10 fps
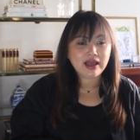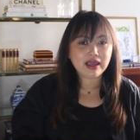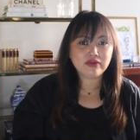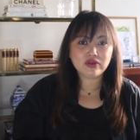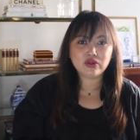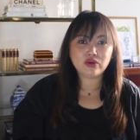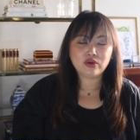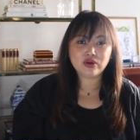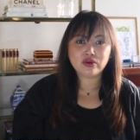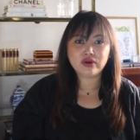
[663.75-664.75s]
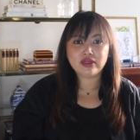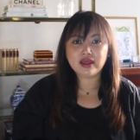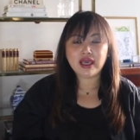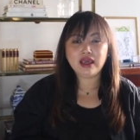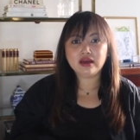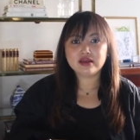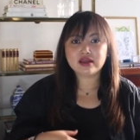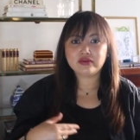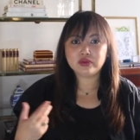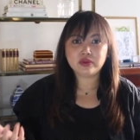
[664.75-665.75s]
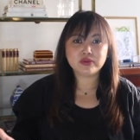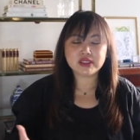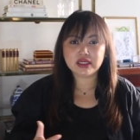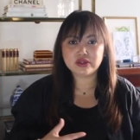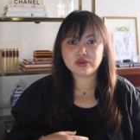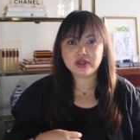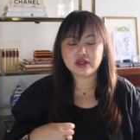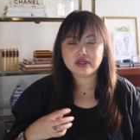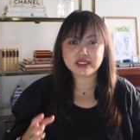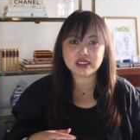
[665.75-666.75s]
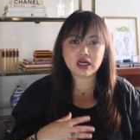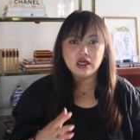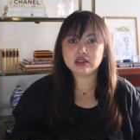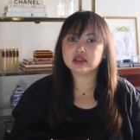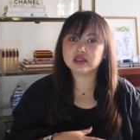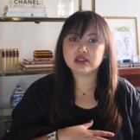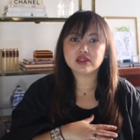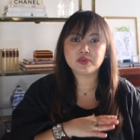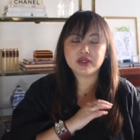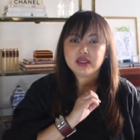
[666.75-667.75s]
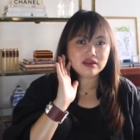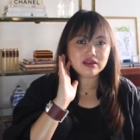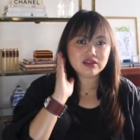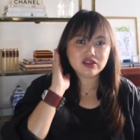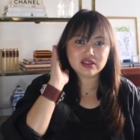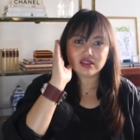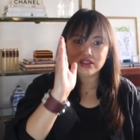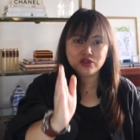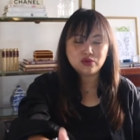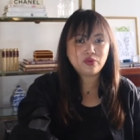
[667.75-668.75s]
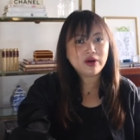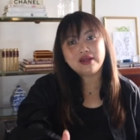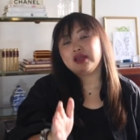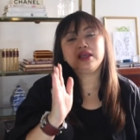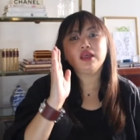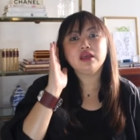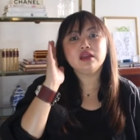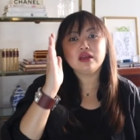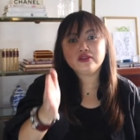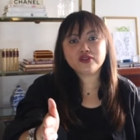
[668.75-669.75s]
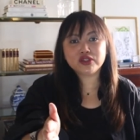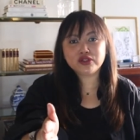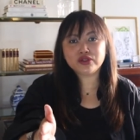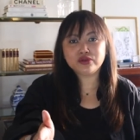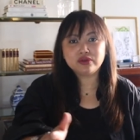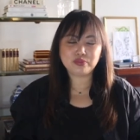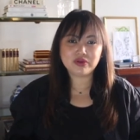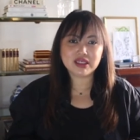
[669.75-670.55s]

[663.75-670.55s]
Even though, you know, in the 80s, everyone was like doing crazy colors, but he just stick to what he loves to do.